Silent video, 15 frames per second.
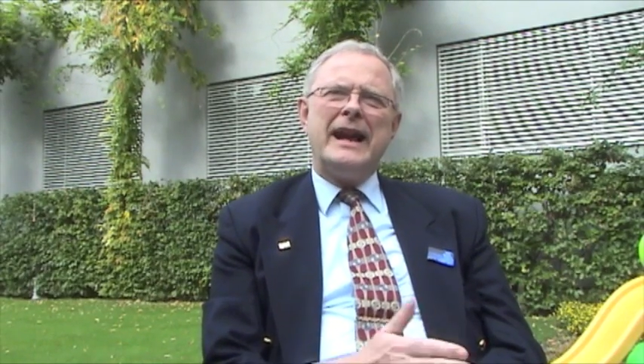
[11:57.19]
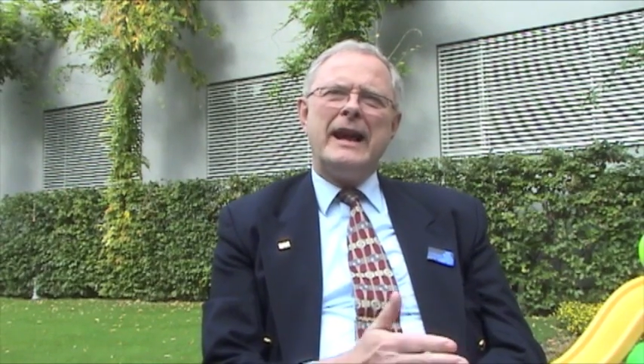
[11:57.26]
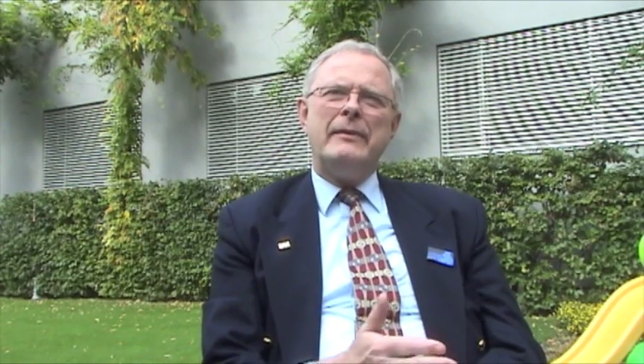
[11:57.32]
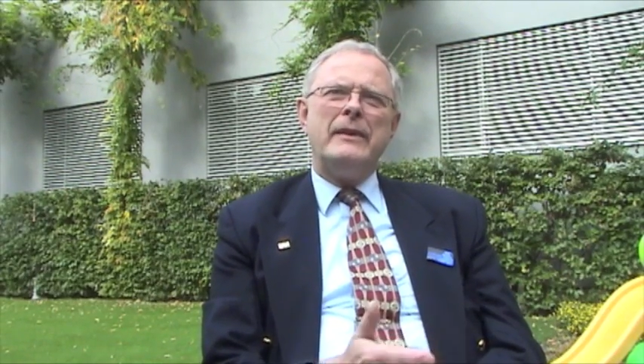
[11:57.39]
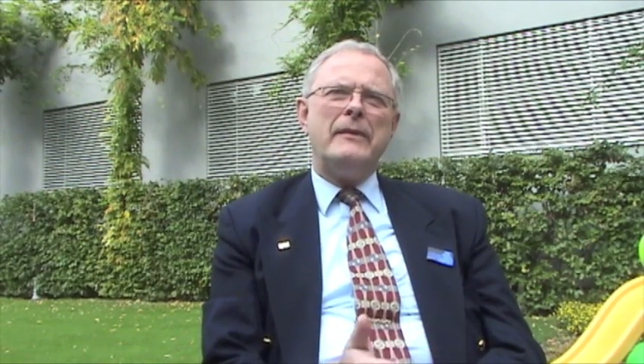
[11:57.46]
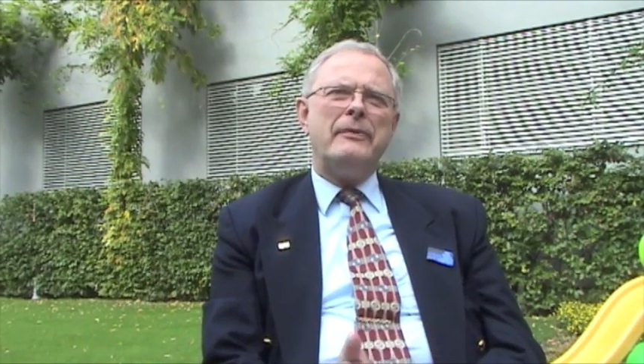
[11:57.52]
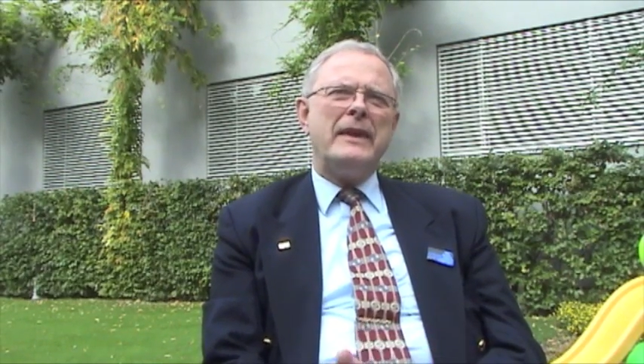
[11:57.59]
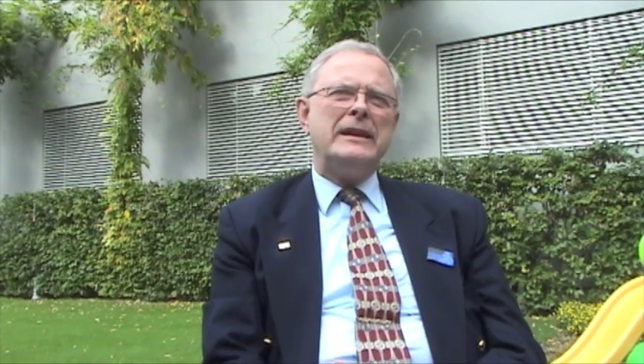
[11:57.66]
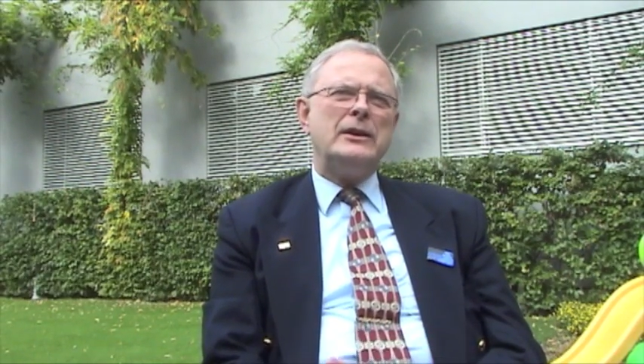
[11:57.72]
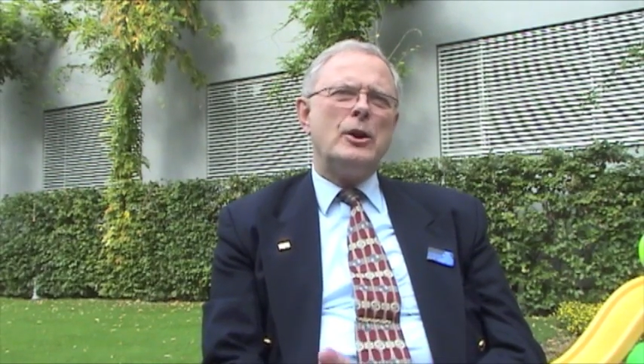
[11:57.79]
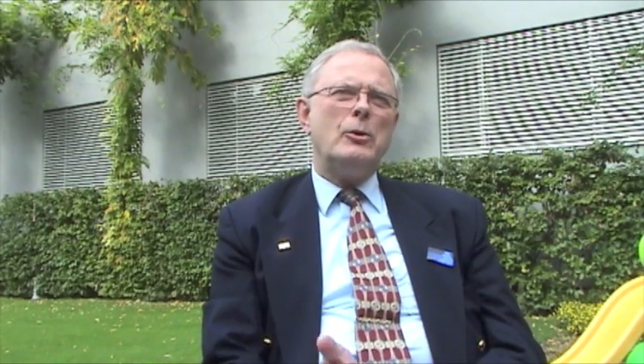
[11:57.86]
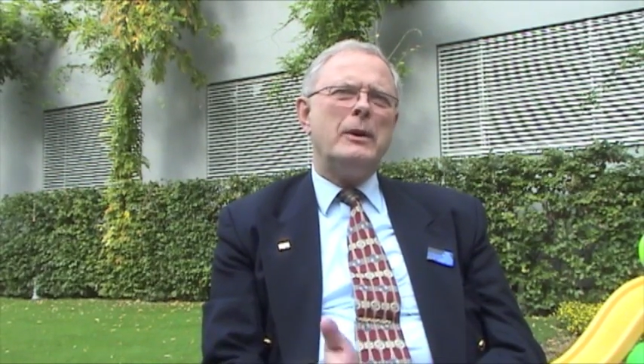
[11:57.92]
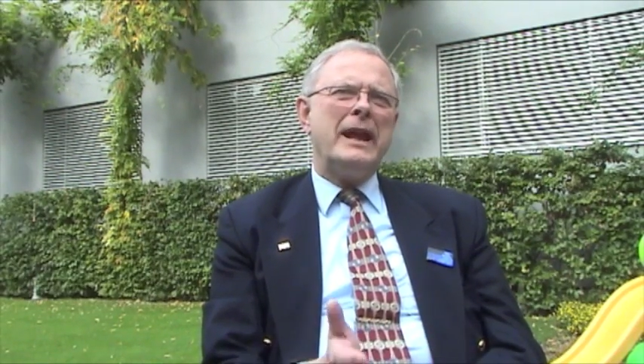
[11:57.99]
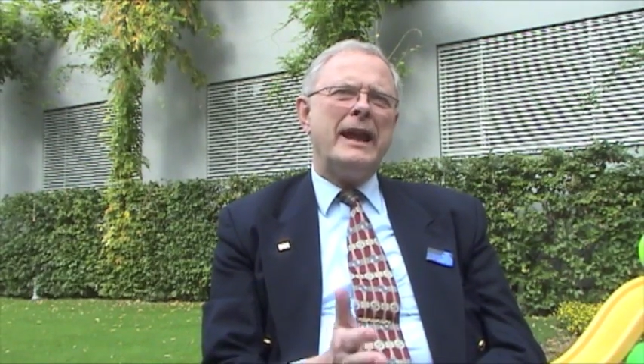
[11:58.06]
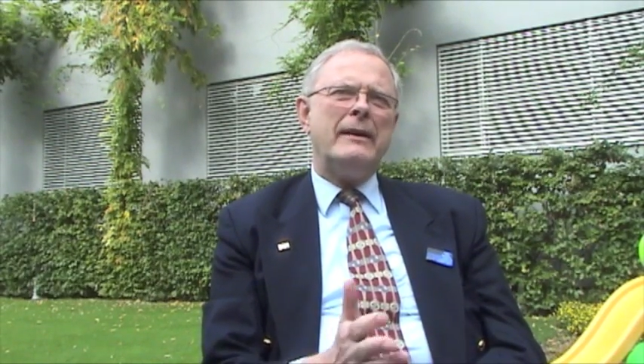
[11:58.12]
and that they
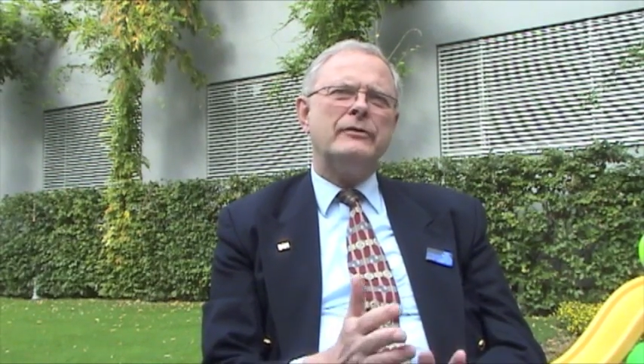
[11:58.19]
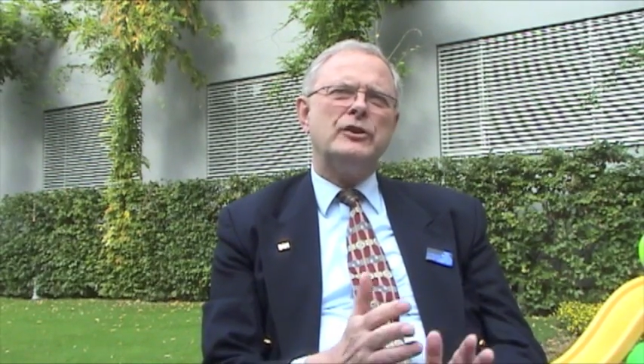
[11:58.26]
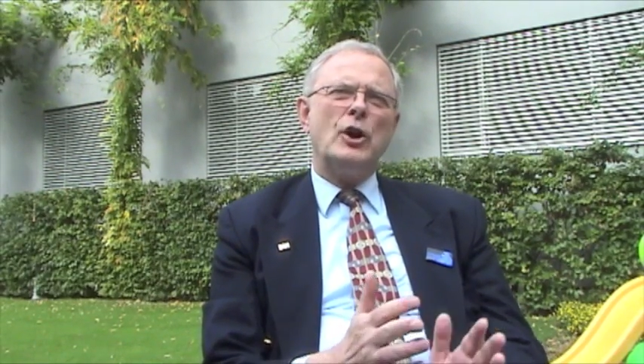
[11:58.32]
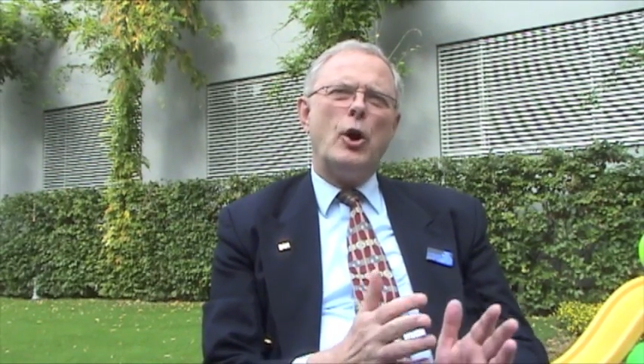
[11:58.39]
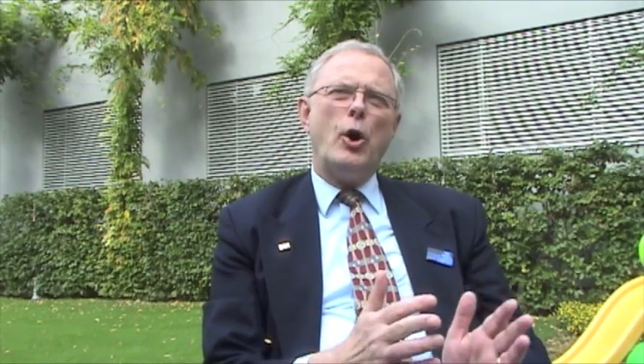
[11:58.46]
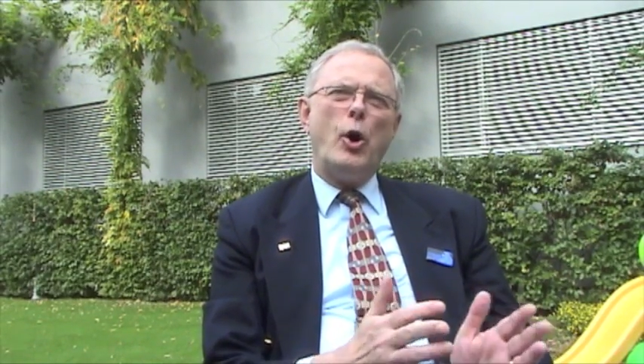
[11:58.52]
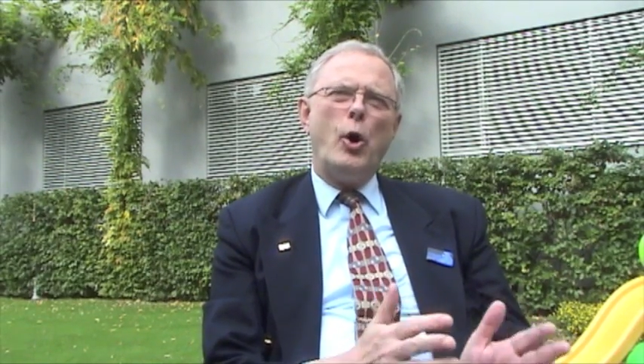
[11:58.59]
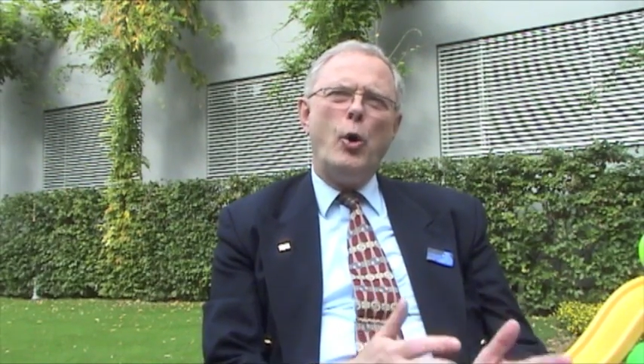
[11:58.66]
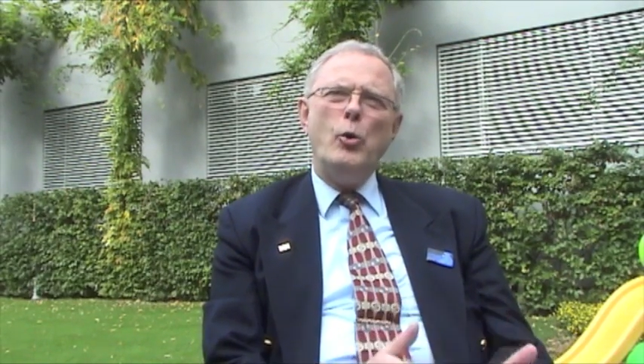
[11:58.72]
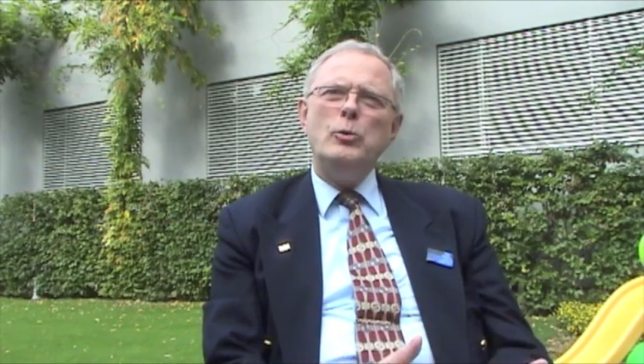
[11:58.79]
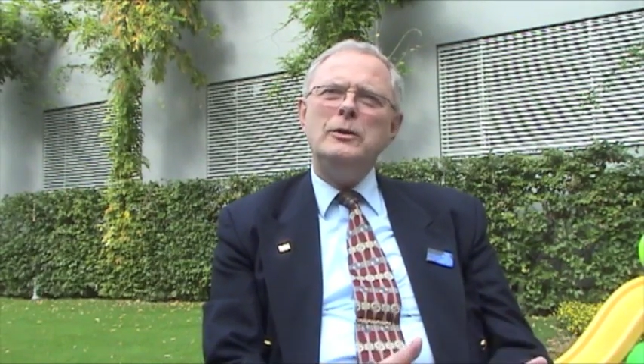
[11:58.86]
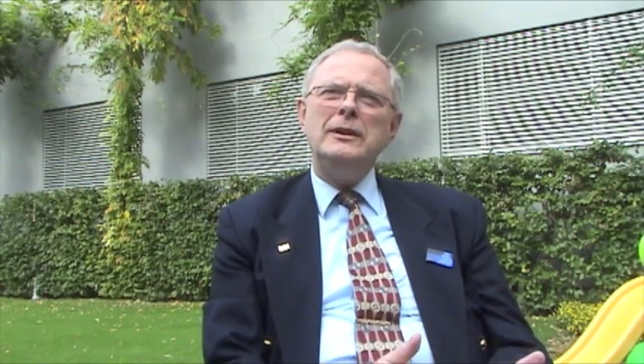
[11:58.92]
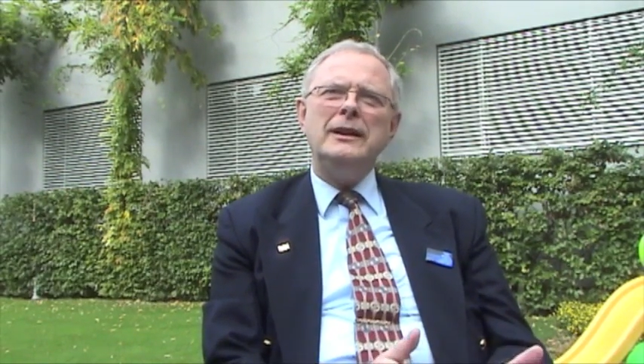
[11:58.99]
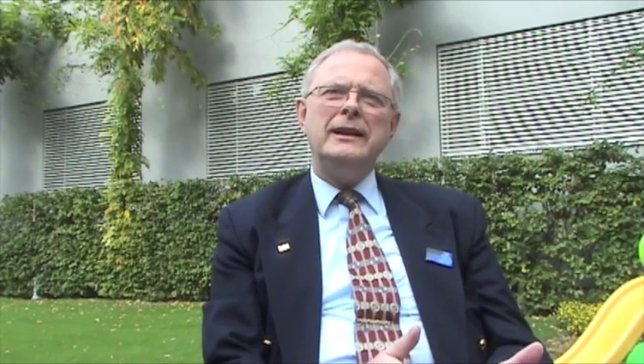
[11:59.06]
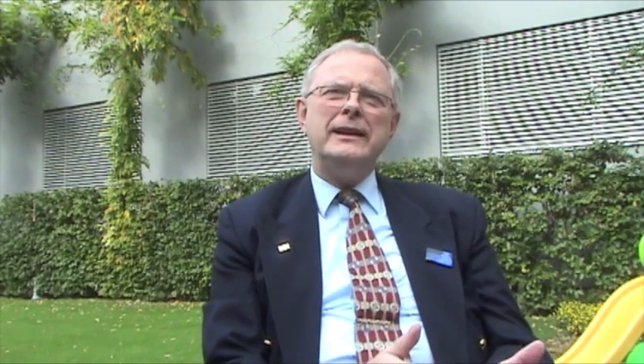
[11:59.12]
don't have to
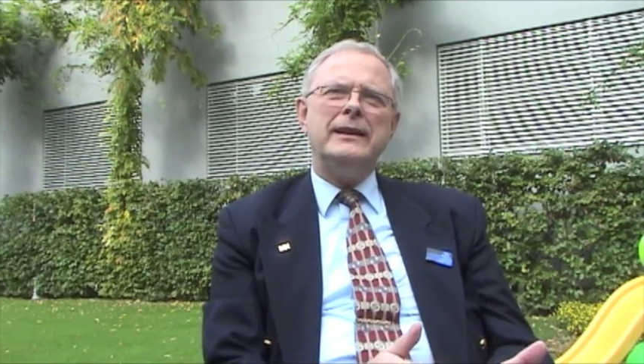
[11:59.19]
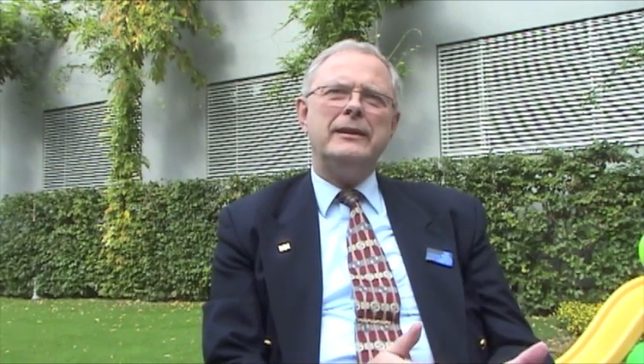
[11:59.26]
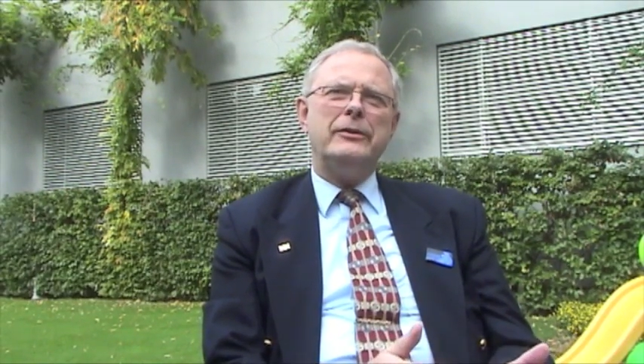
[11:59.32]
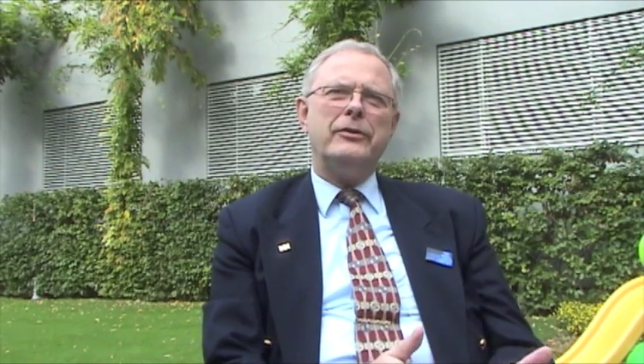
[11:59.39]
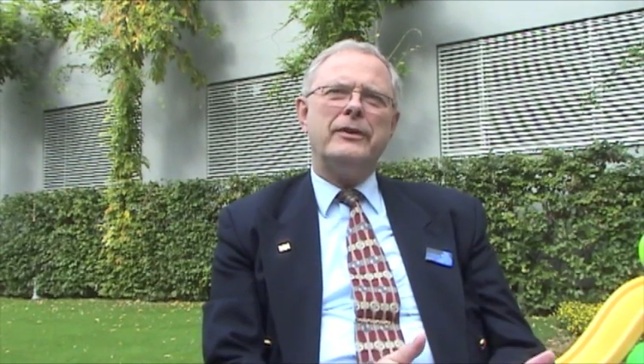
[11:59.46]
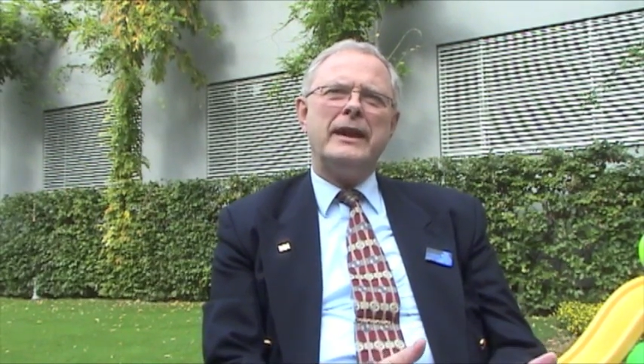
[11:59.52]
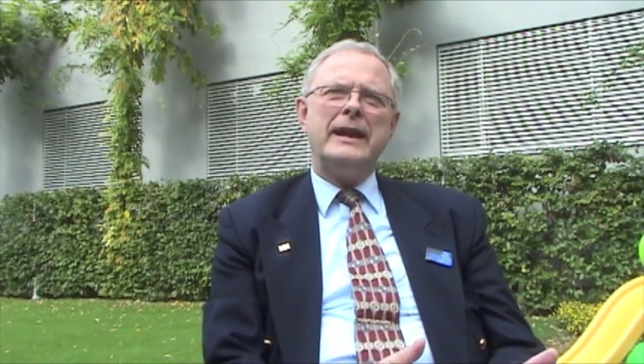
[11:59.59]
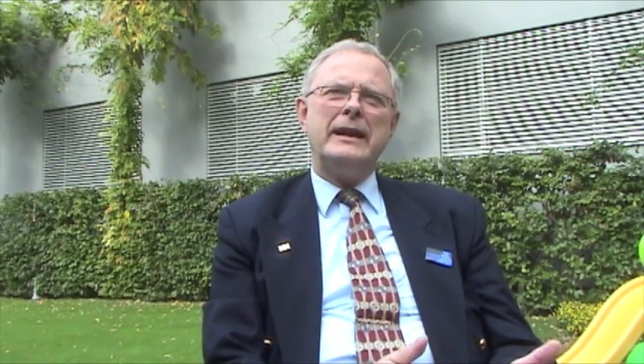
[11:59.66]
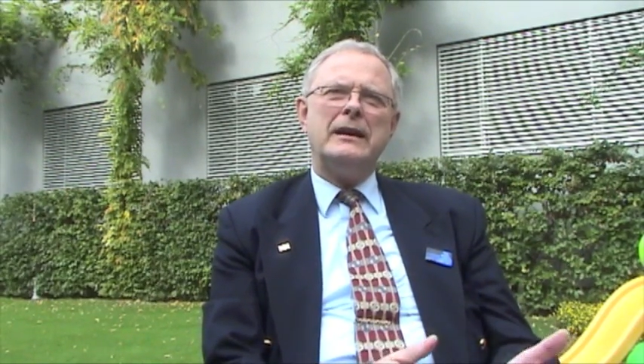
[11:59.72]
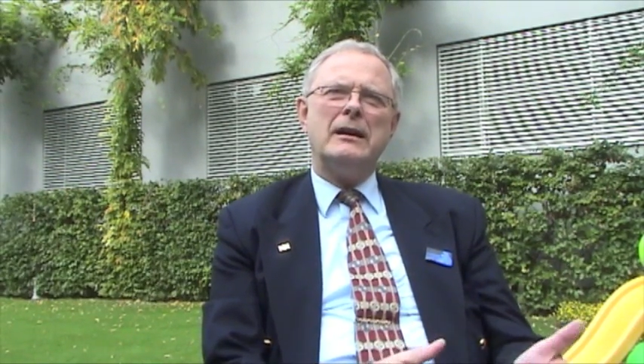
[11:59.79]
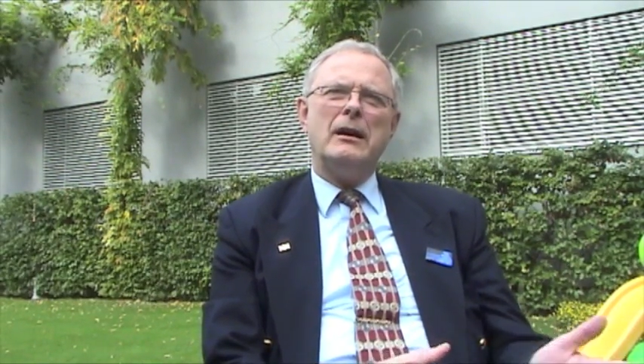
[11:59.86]
only think